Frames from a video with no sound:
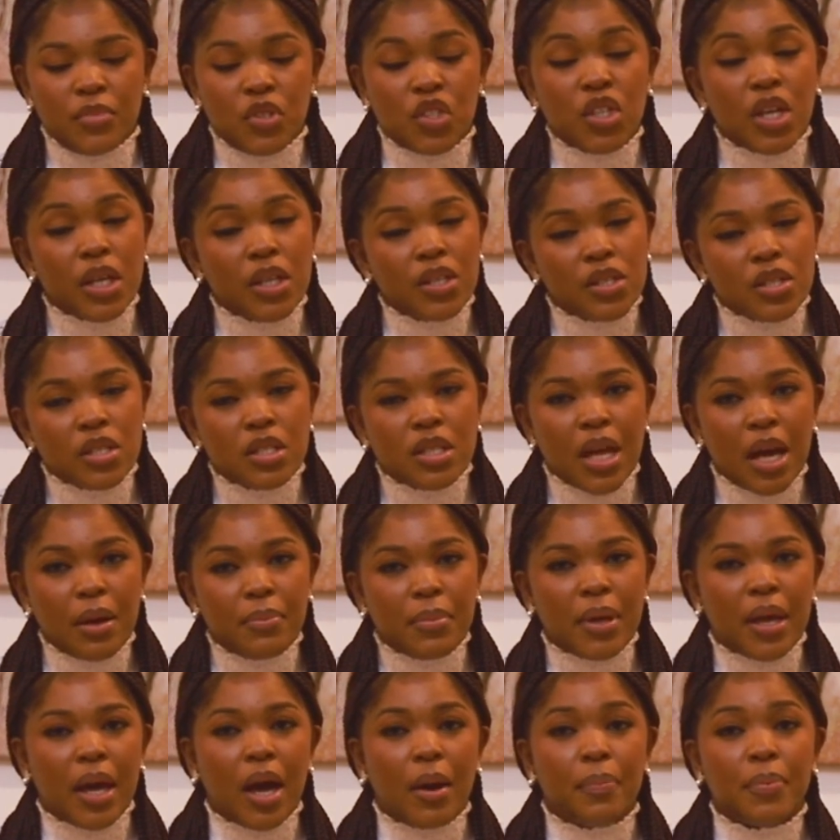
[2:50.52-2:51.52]
changes that
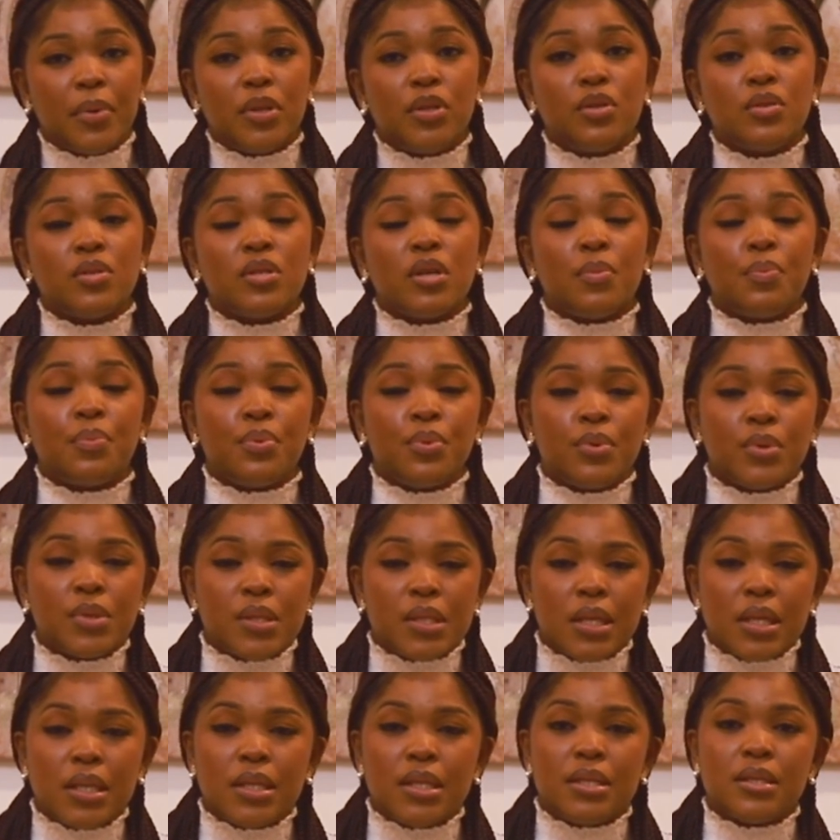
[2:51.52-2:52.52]
may happen due to
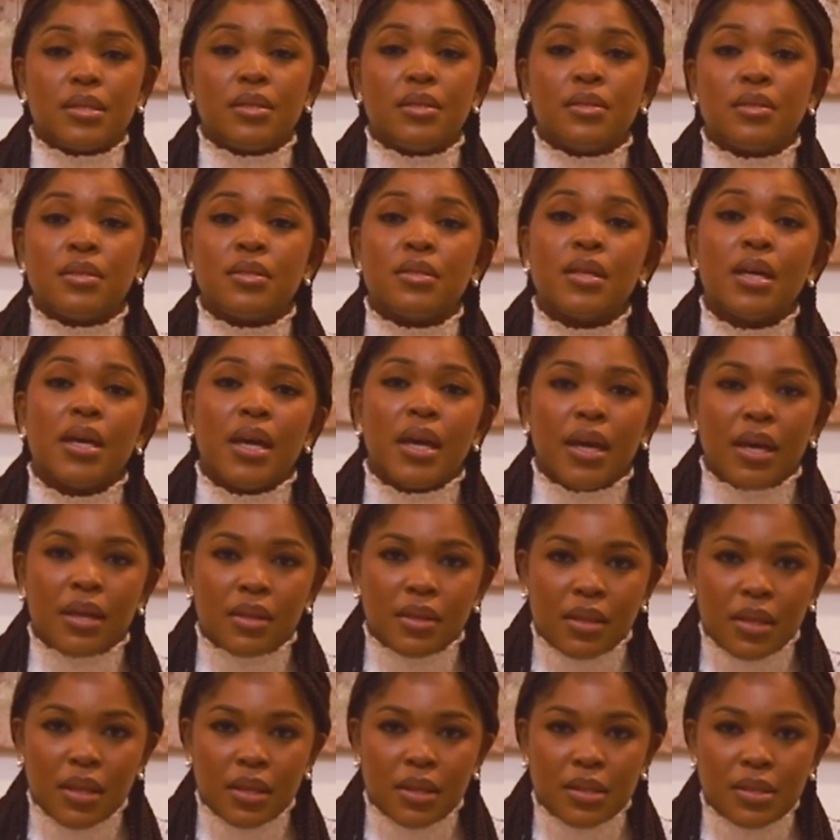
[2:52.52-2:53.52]
prostate diseases
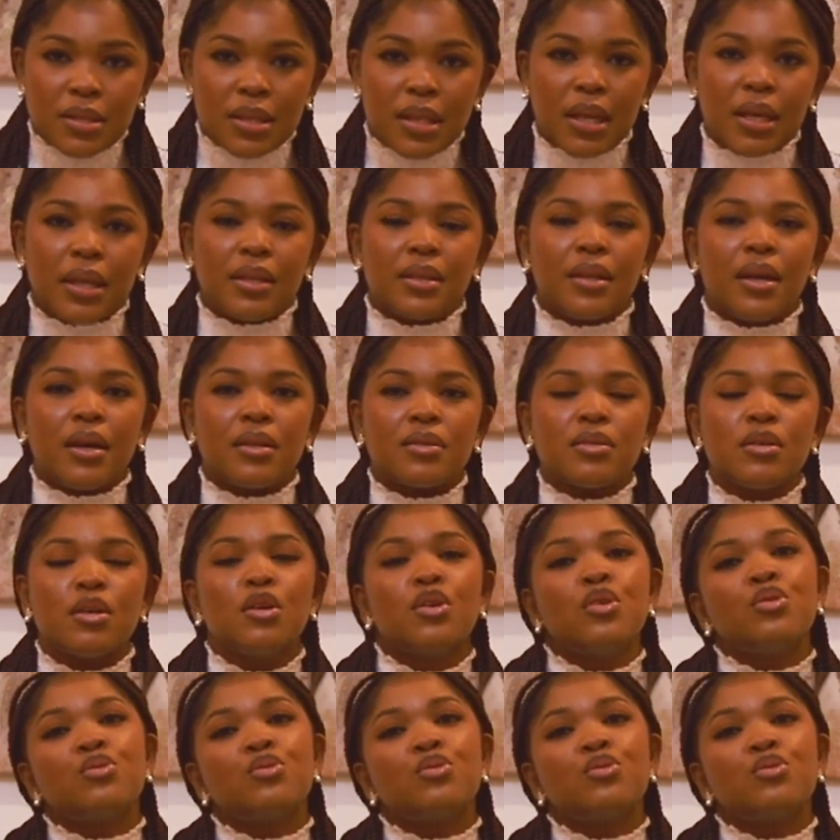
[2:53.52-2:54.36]
and things like that.